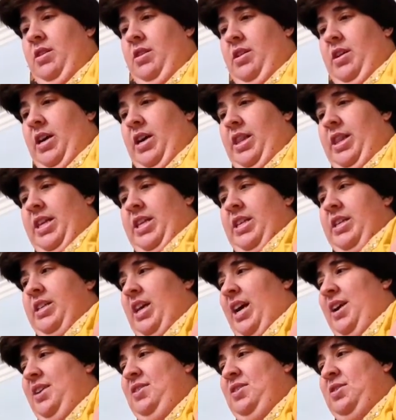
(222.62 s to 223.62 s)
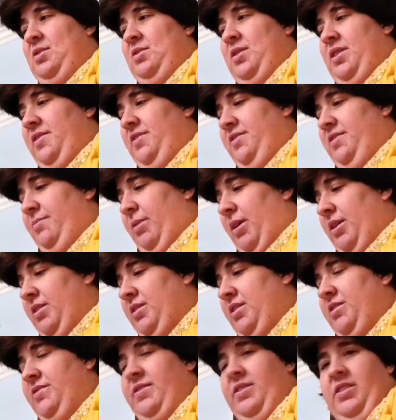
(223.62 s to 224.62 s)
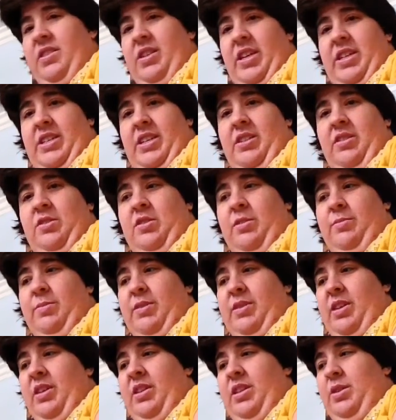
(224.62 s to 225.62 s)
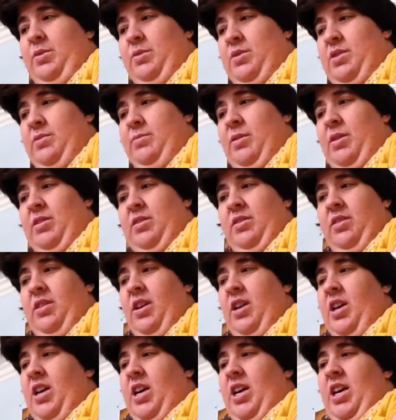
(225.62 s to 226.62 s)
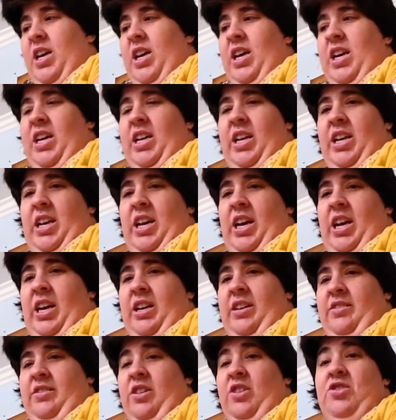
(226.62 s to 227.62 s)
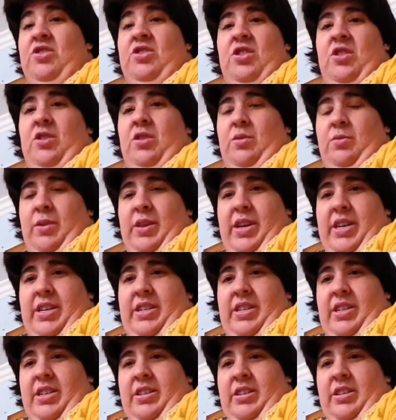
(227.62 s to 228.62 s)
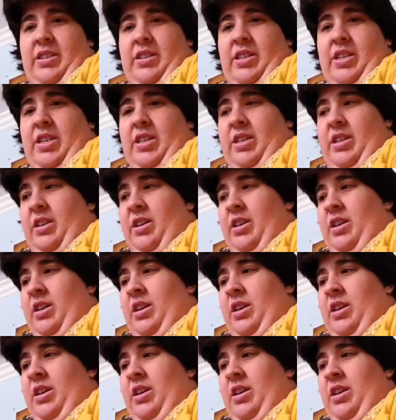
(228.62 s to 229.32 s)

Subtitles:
I think this, I don't know, the boxes feel identical, but the thing was smaller. And it has, I'll show you the way it's insulated.